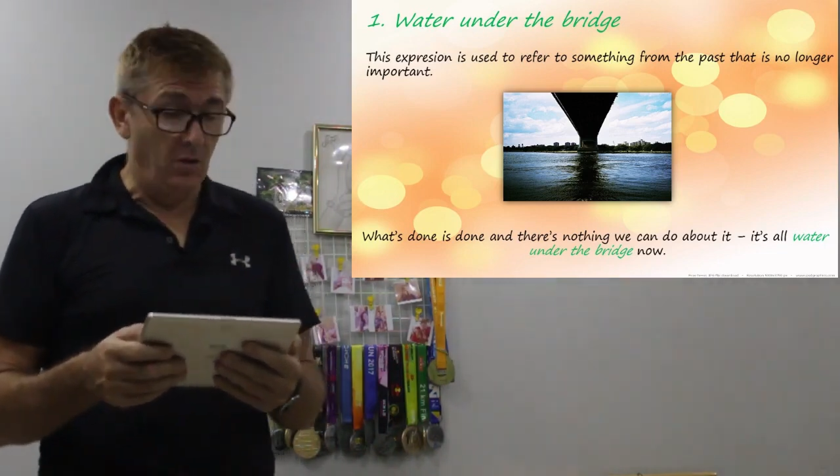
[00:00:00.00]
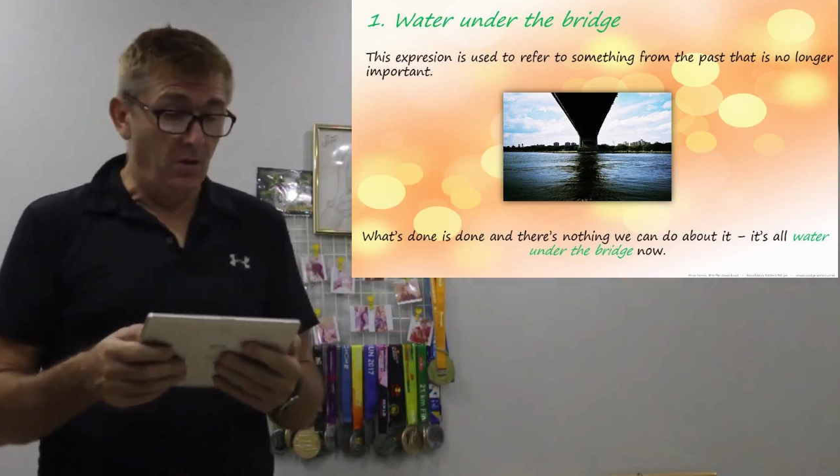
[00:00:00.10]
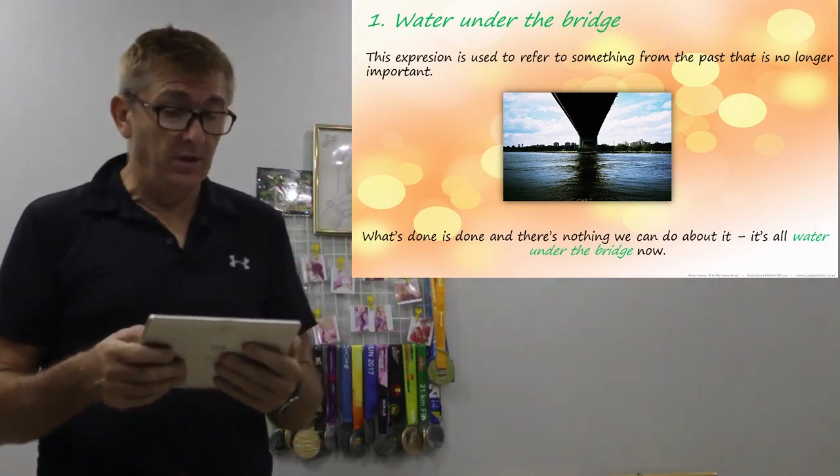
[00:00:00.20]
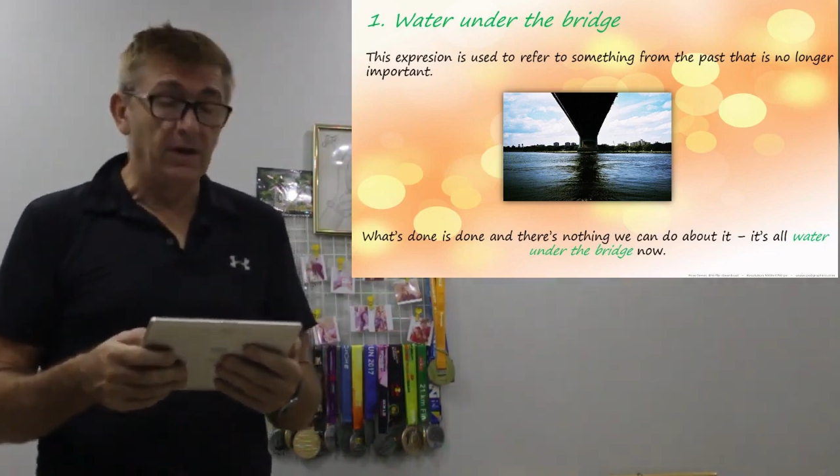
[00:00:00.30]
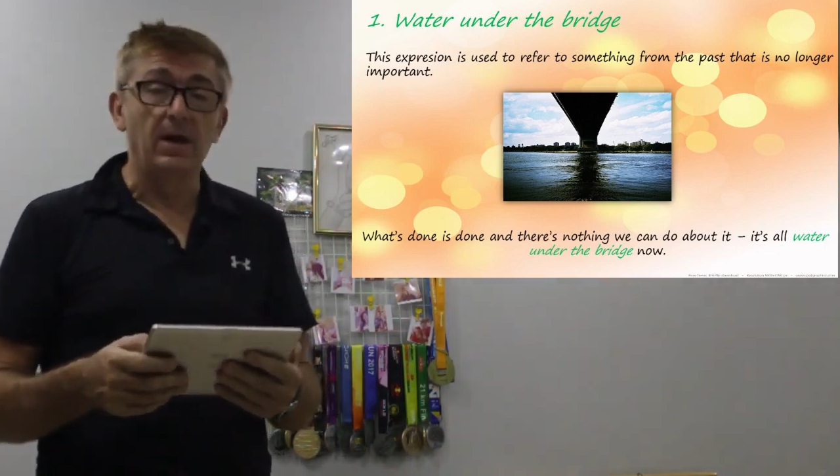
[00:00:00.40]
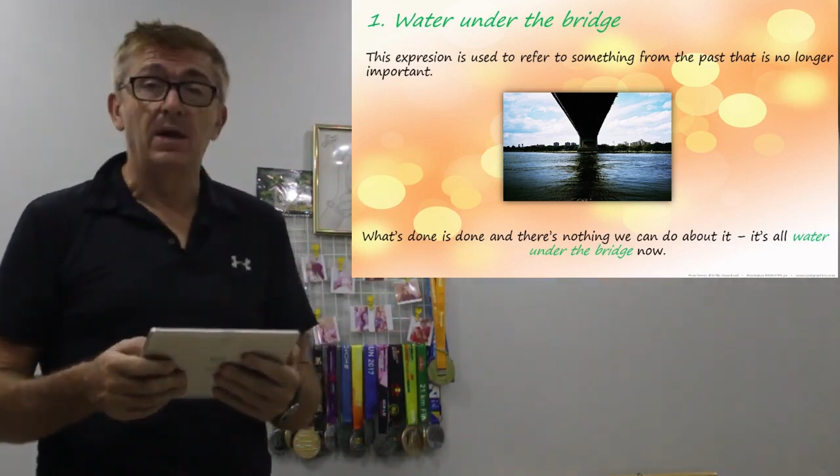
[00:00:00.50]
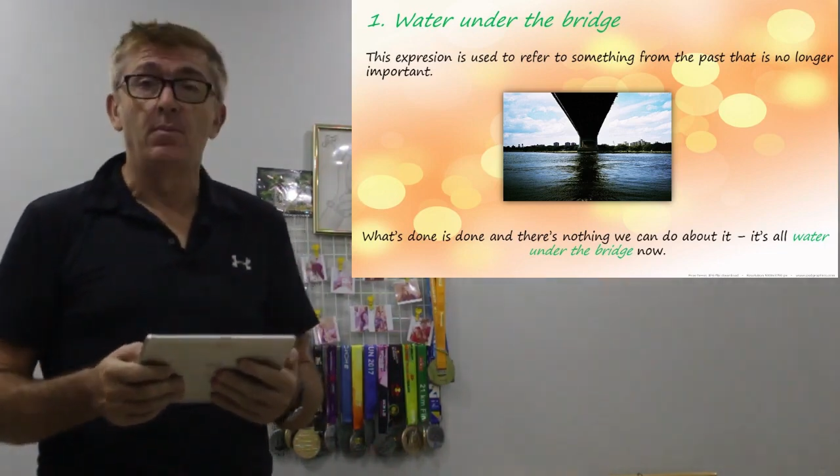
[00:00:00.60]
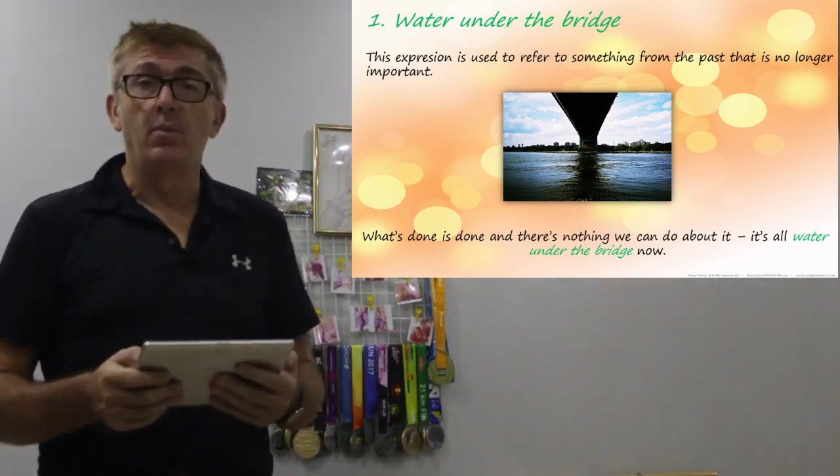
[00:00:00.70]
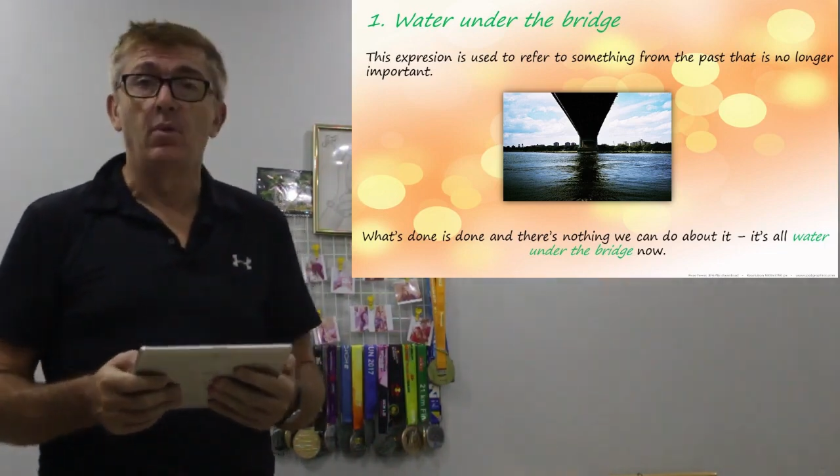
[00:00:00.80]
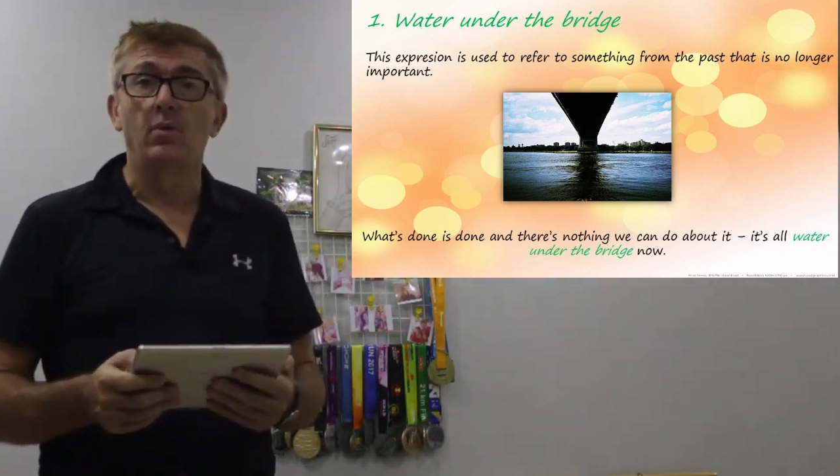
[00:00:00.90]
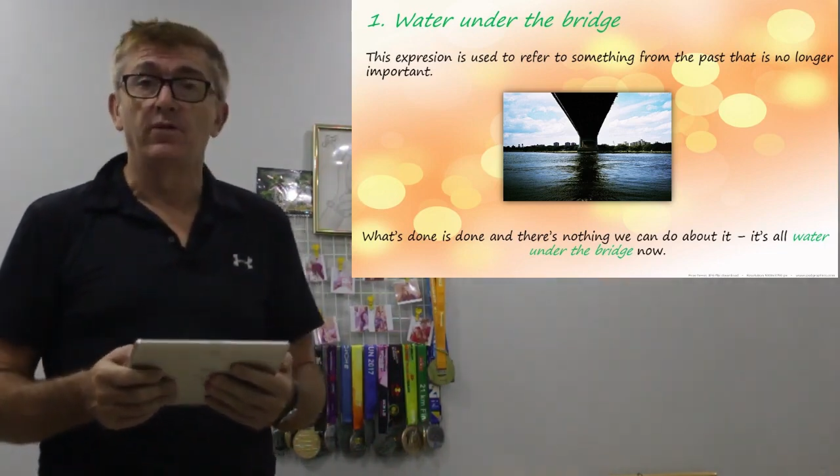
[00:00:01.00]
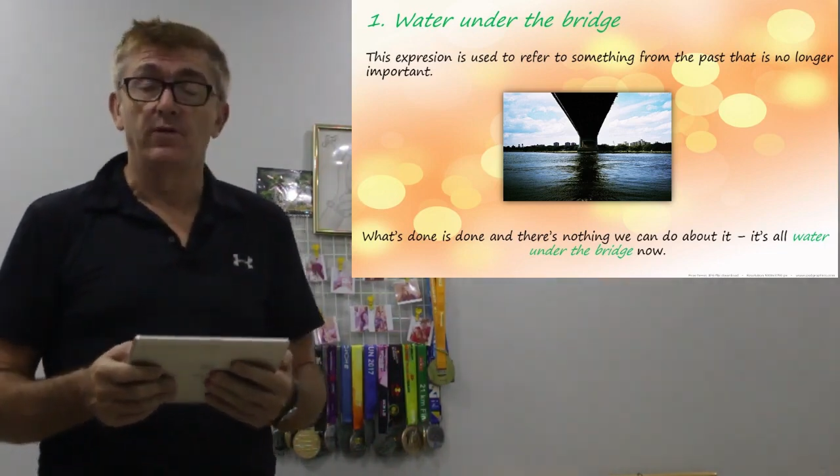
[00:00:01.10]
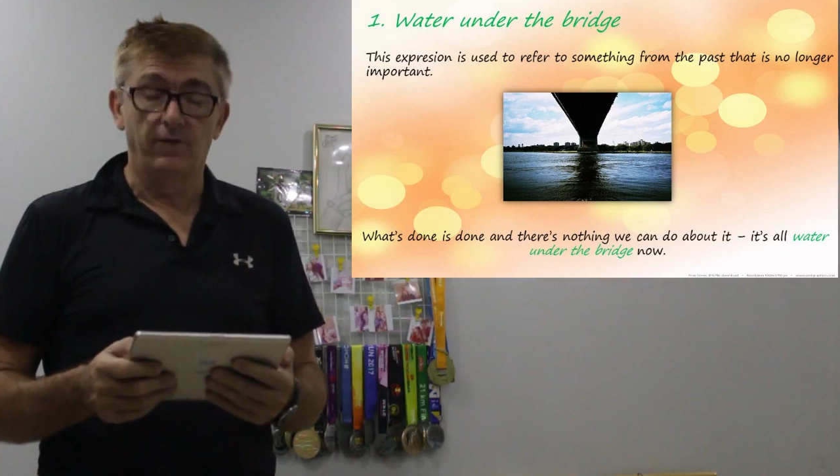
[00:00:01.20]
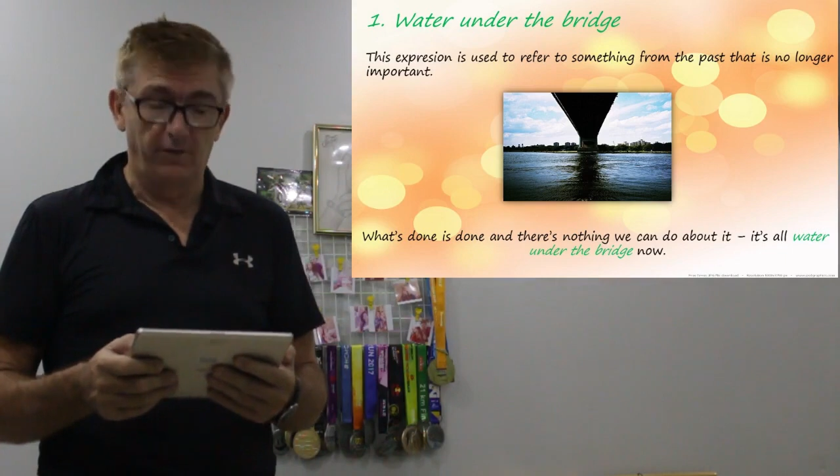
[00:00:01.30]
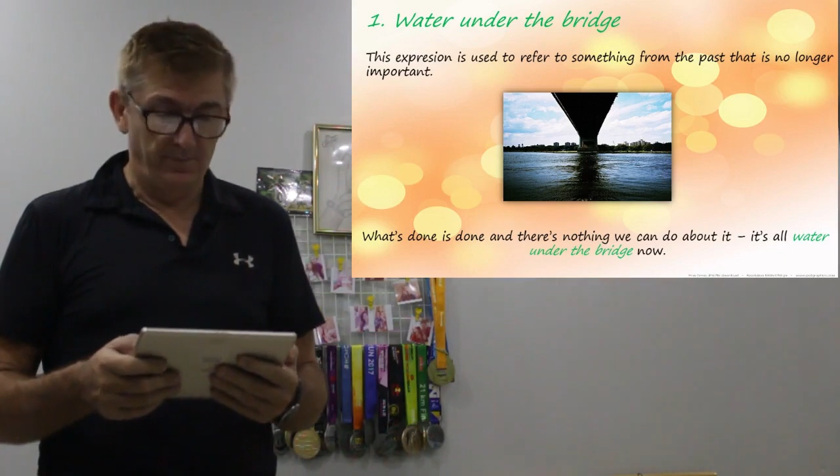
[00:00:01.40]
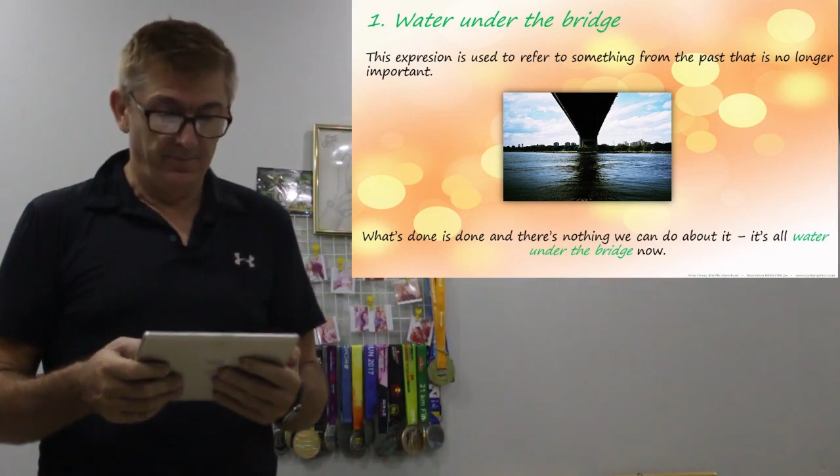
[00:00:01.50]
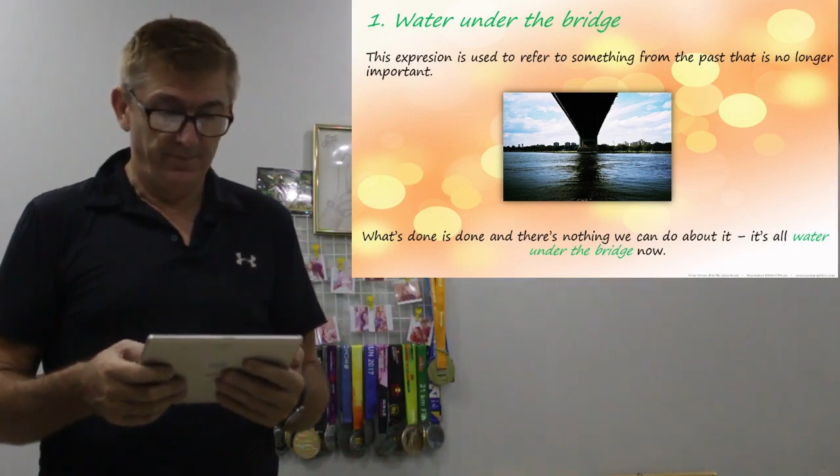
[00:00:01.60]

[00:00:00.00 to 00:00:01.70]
longer important.